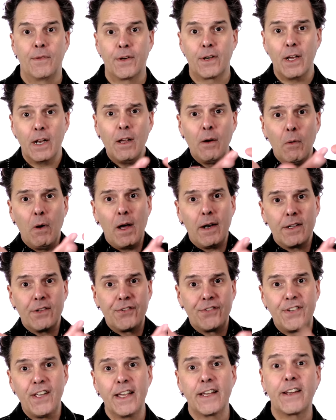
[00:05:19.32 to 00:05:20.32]
You're gonna wanna
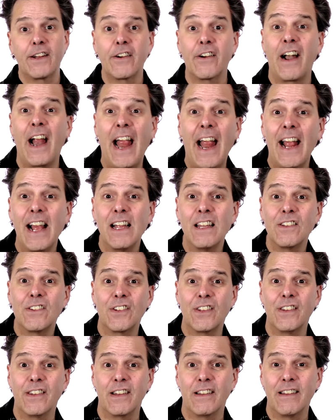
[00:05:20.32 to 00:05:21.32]
stick your
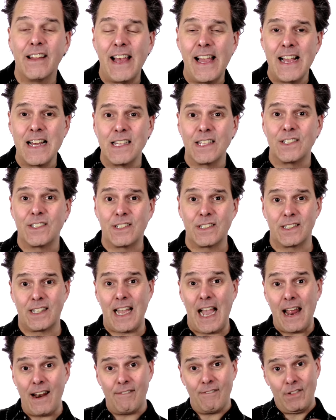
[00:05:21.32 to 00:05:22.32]
hands in the lens and
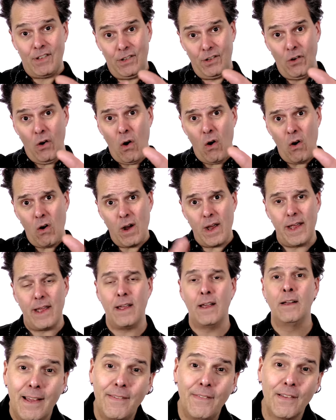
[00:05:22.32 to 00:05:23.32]
kind of
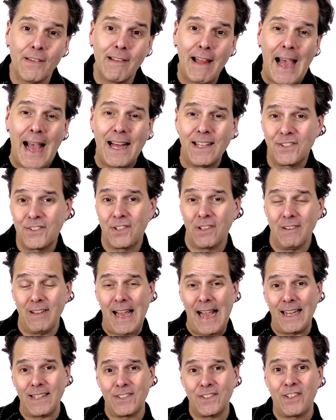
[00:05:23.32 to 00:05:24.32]
annoy. And the last to
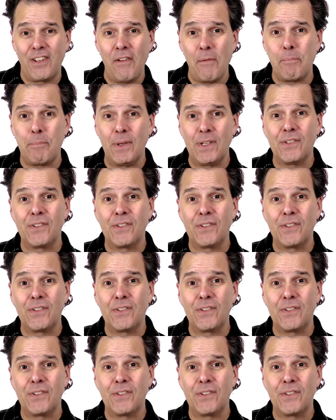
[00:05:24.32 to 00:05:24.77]
last tip